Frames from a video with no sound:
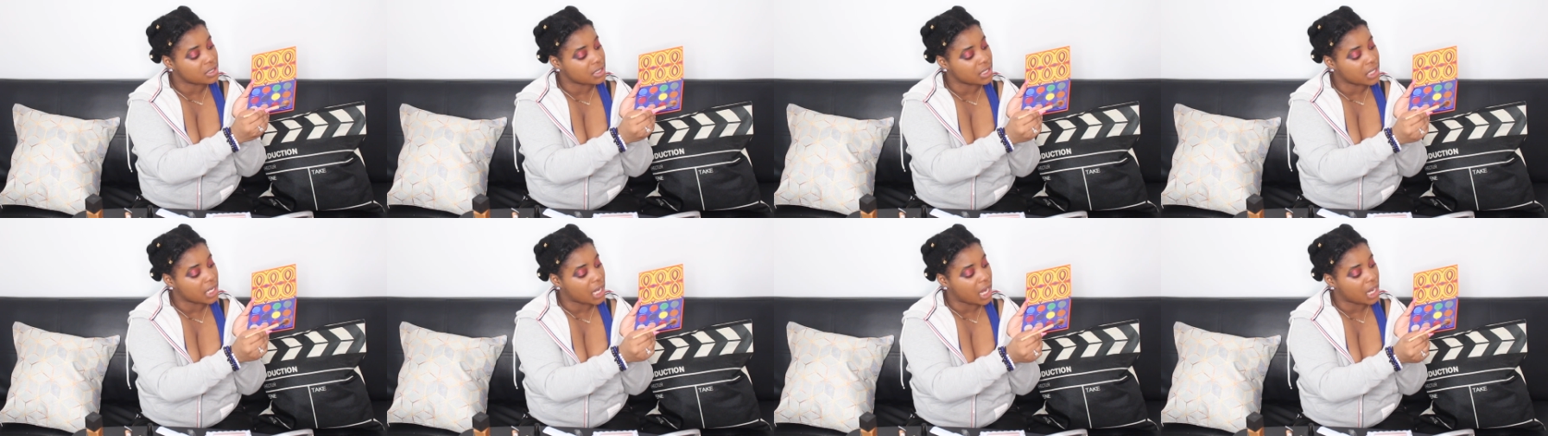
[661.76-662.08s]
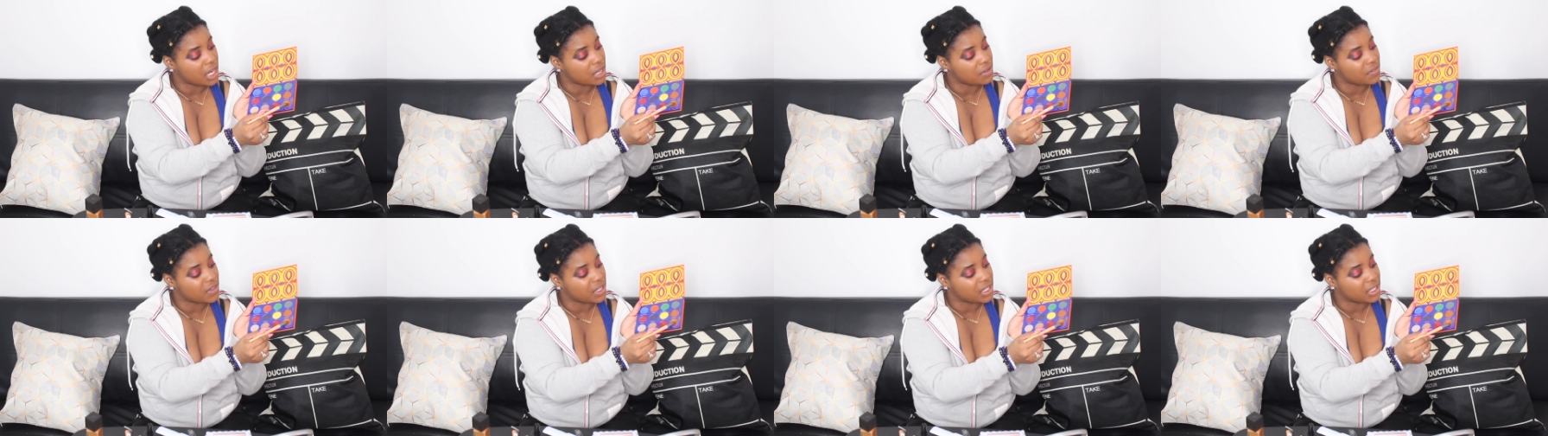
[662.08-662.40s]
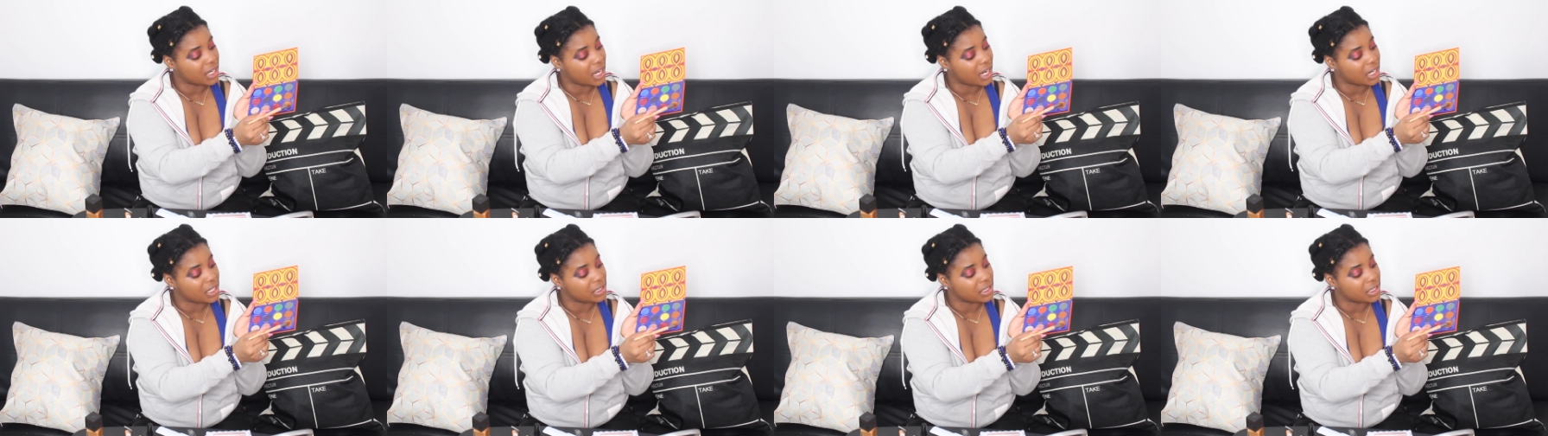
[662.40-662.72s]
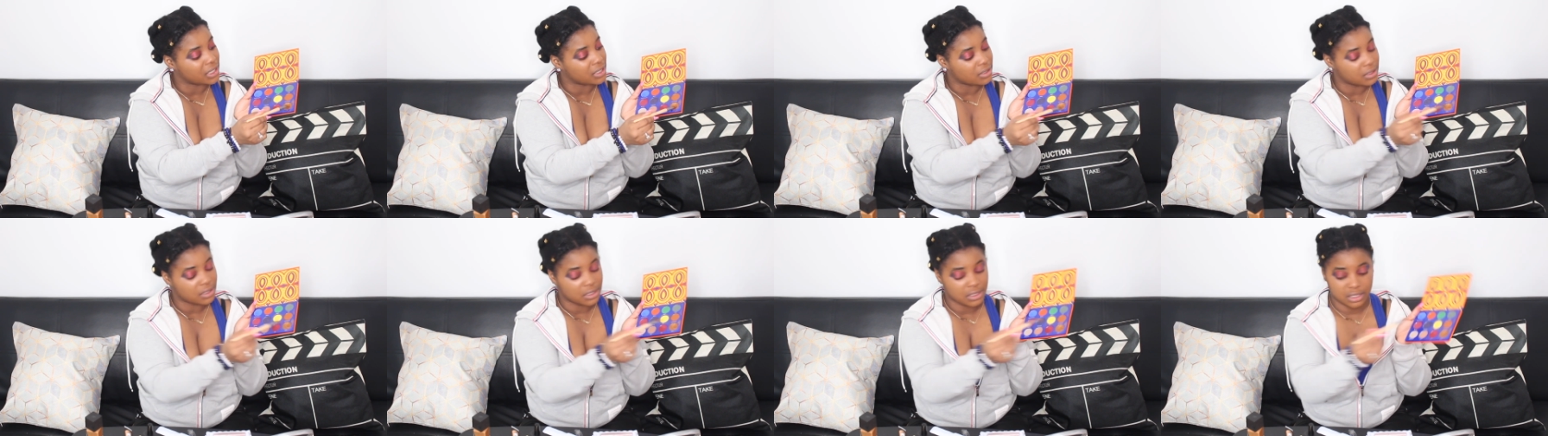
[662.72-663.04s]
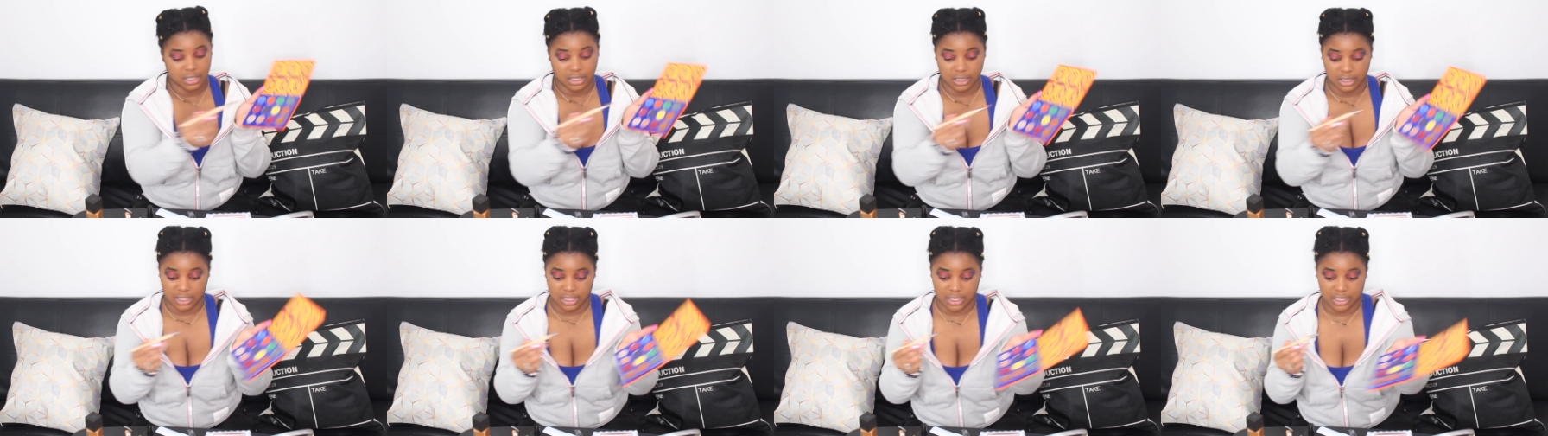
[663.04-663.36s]
see, I have annihilated
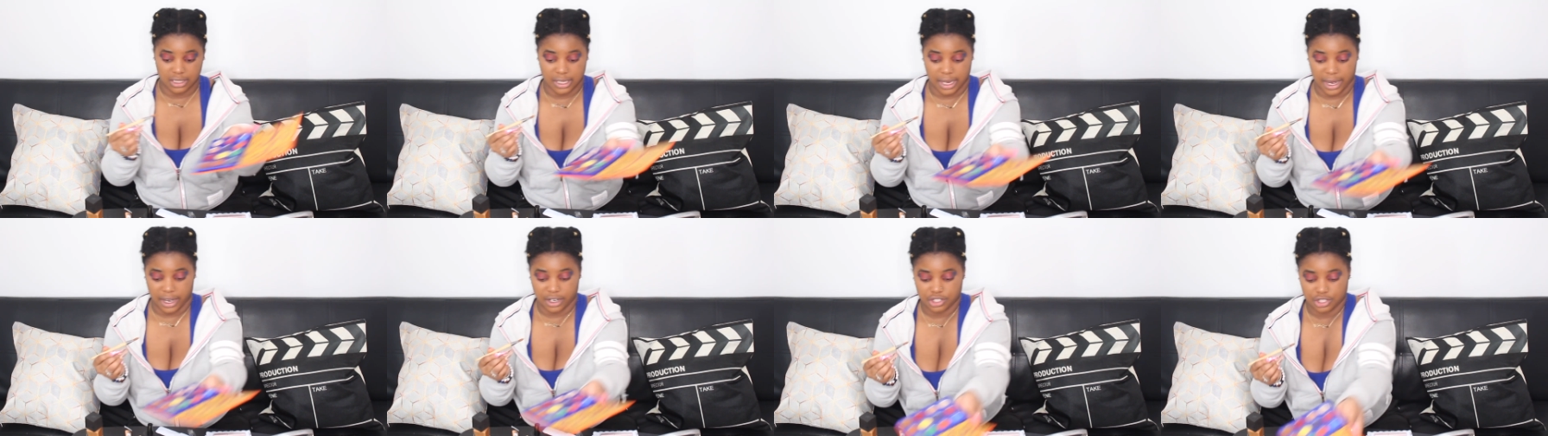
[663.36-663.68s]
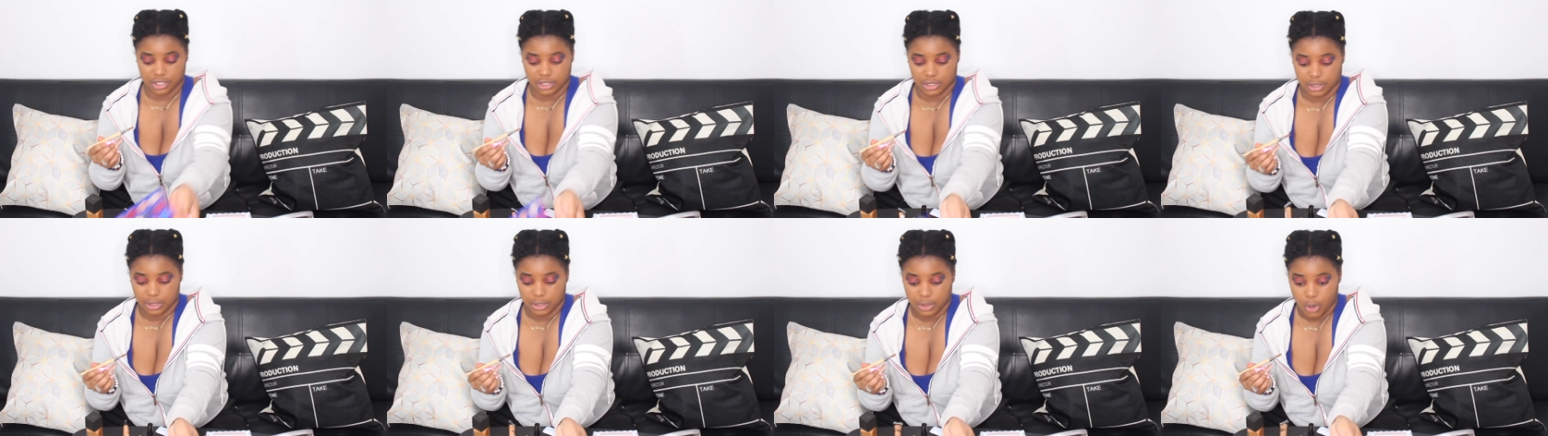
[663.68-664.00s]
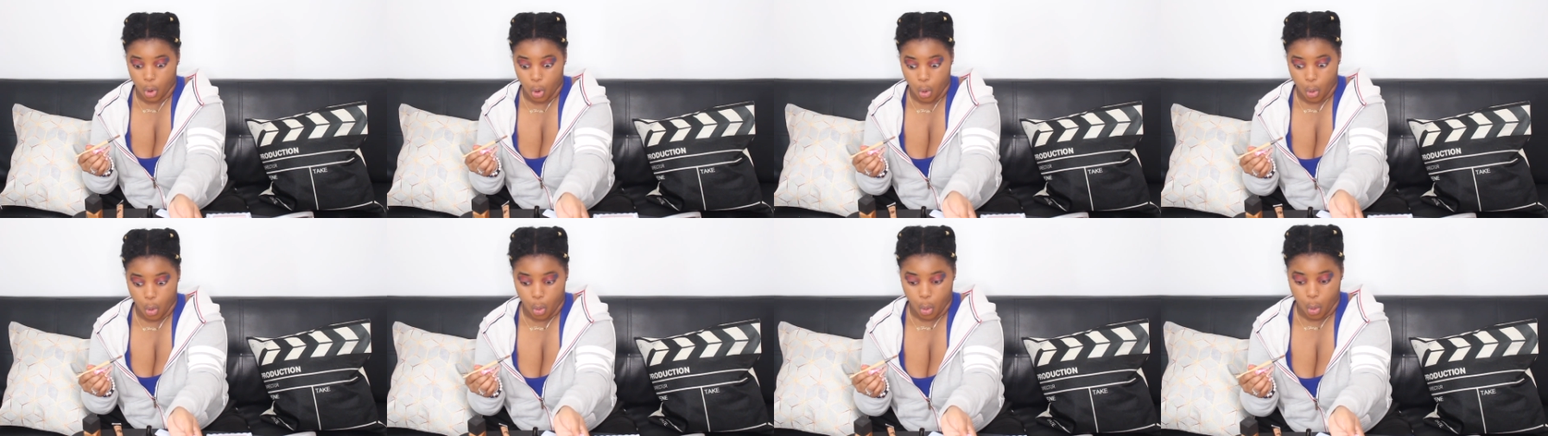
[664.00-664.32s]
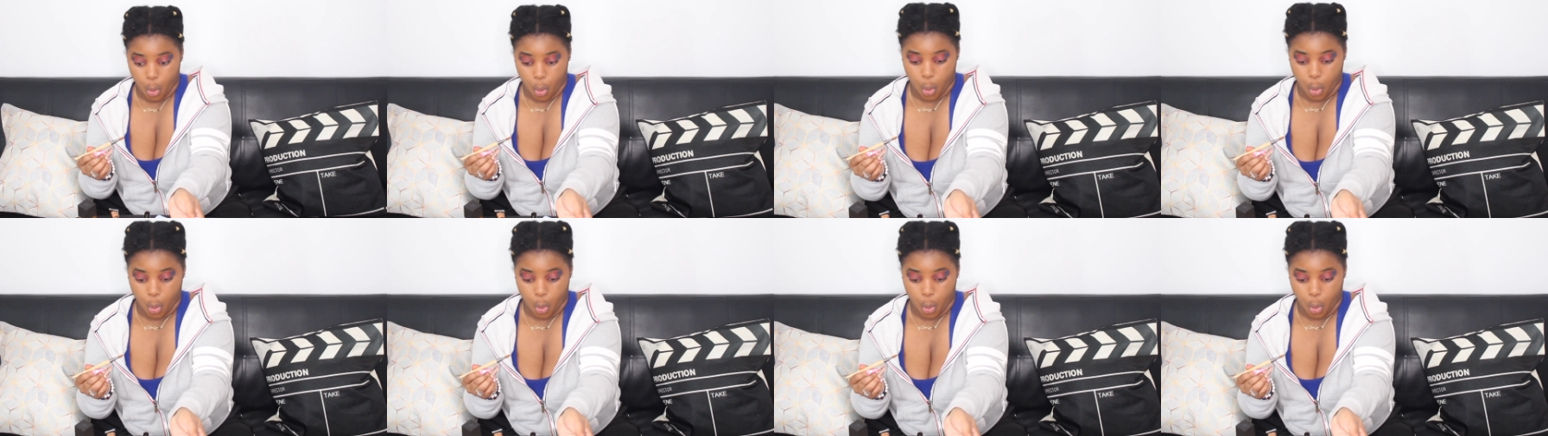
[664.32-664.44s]
it because it's actually, mm.